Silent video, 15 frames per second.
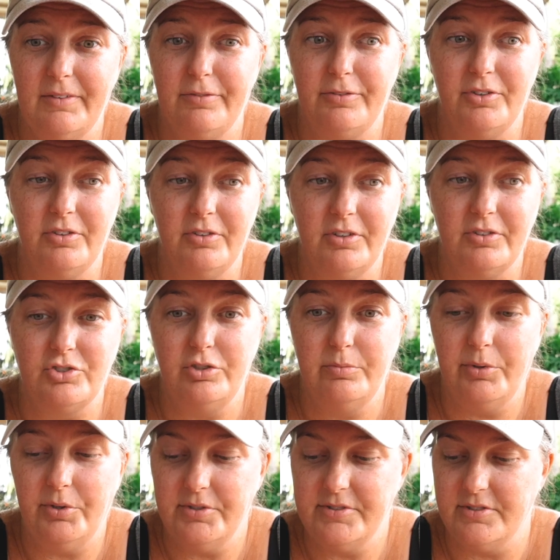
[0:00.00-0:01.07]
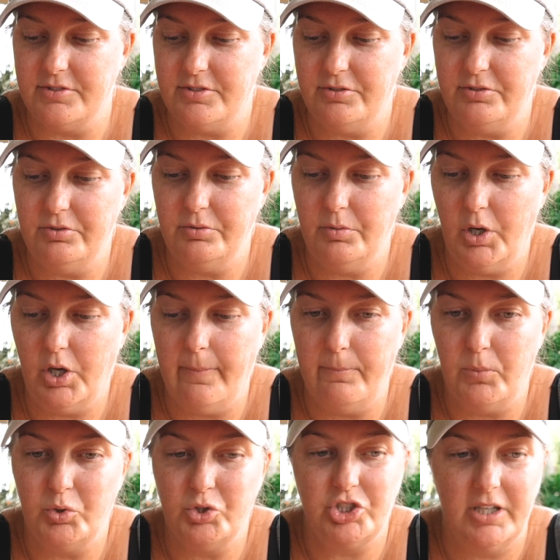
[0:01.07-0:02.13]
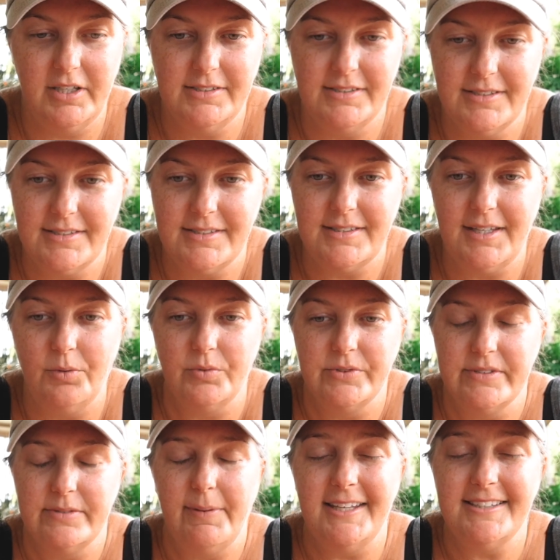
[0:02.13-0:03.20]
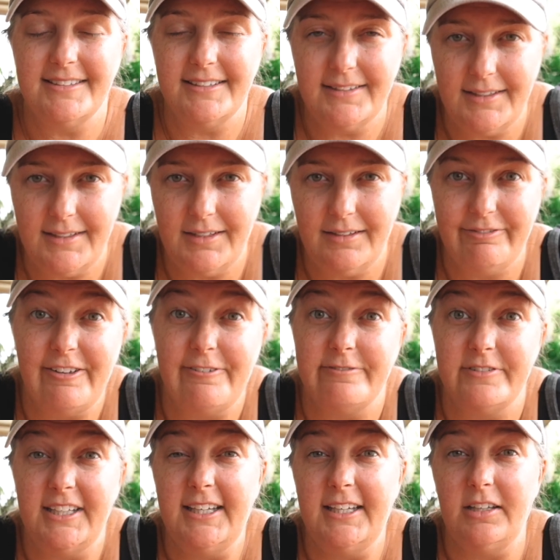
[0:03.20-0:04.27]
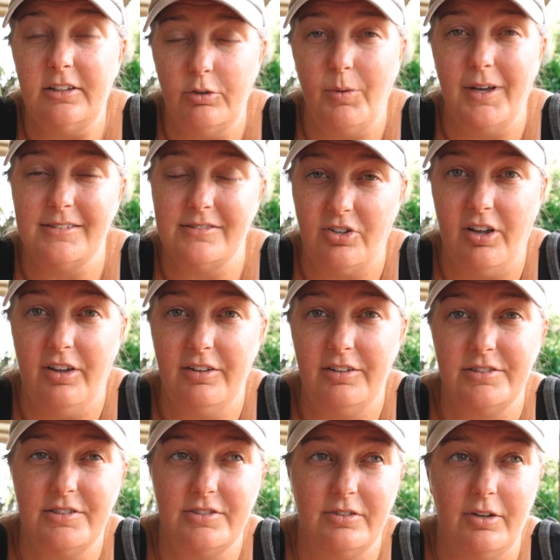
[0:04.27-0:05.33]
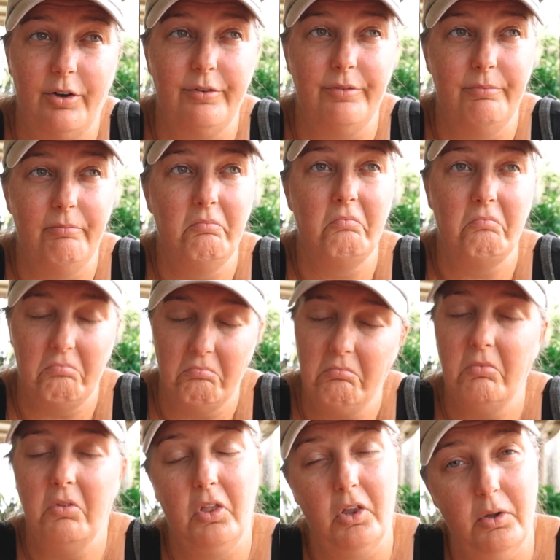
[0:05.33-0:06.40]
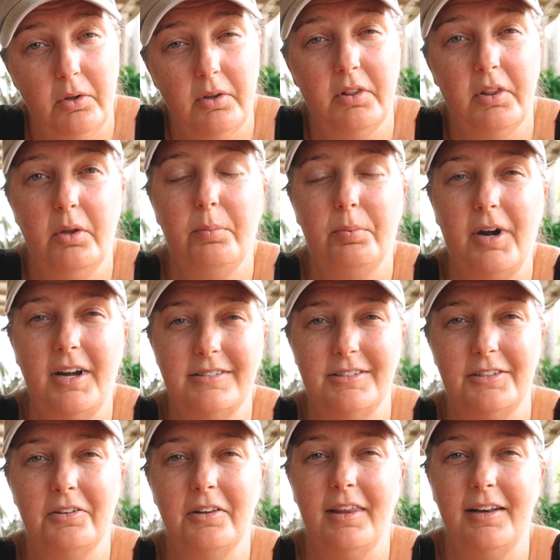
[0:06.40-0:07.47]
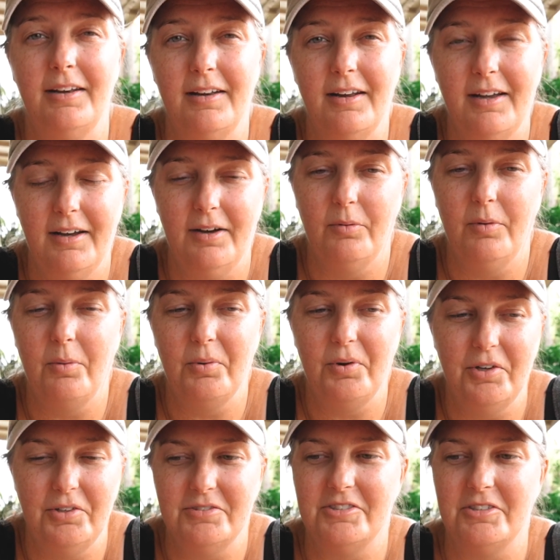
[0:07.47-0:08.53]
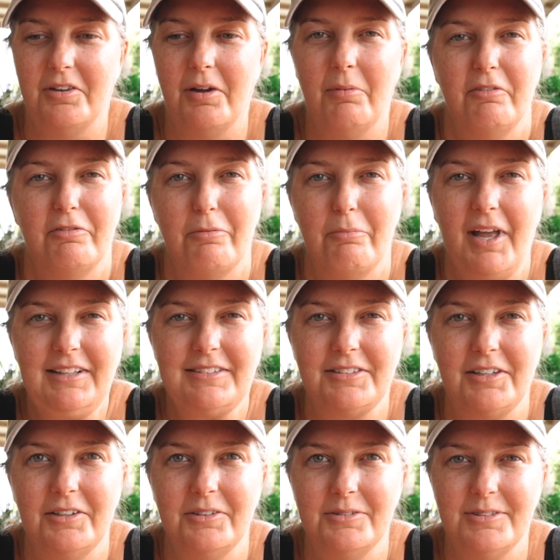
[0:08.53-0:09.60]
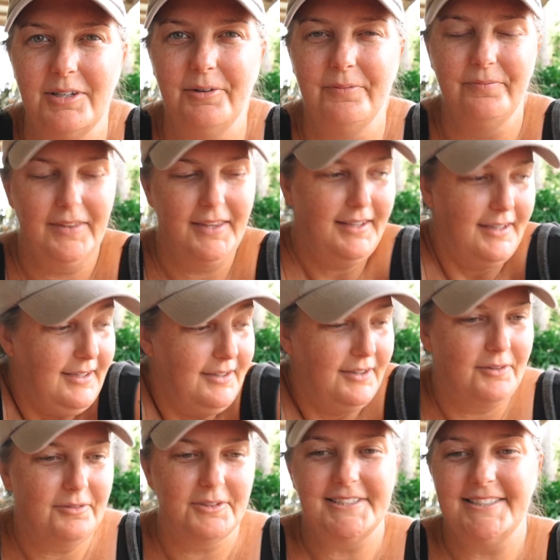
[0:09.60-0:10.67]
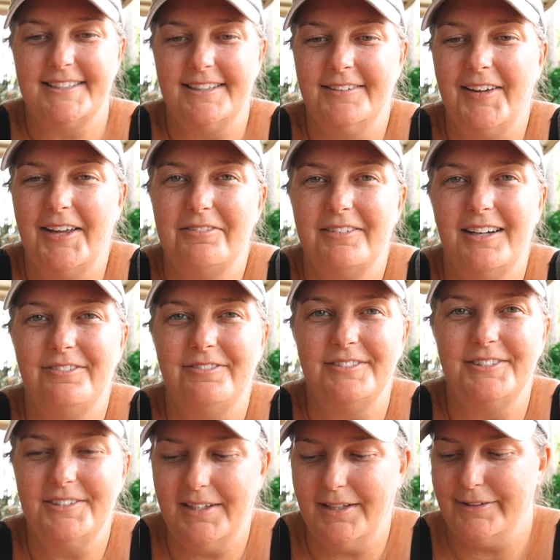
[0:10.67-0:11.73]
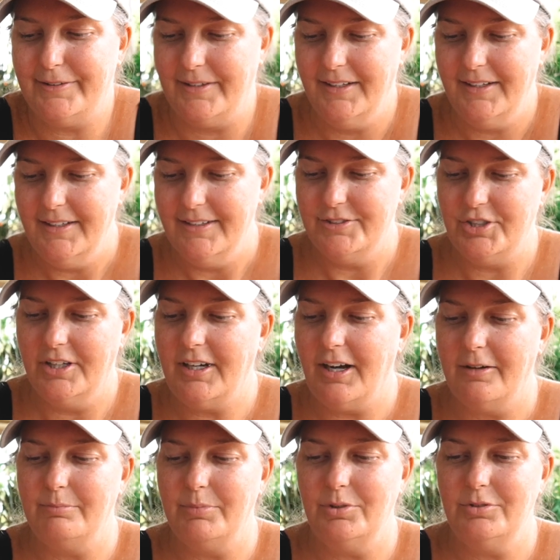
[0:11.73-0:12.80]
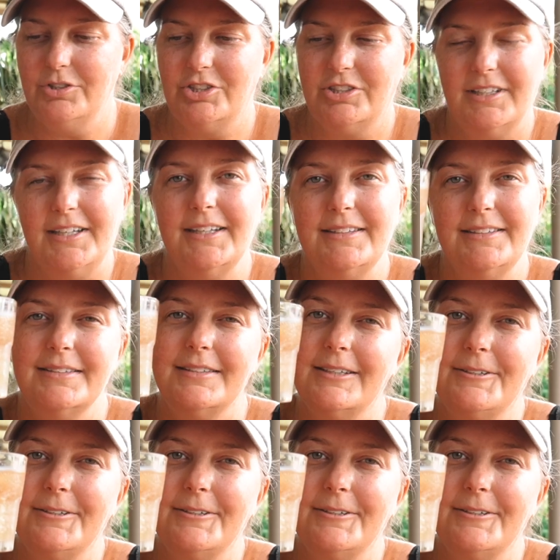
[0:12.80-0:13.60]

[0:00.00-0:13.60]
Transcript: For 2 bowls and 2 kombuchas, it was basically $50 US. So, well, a little pricier than what we're used to coming from Mexico. So we're just gonna wait for our food and drink our booch and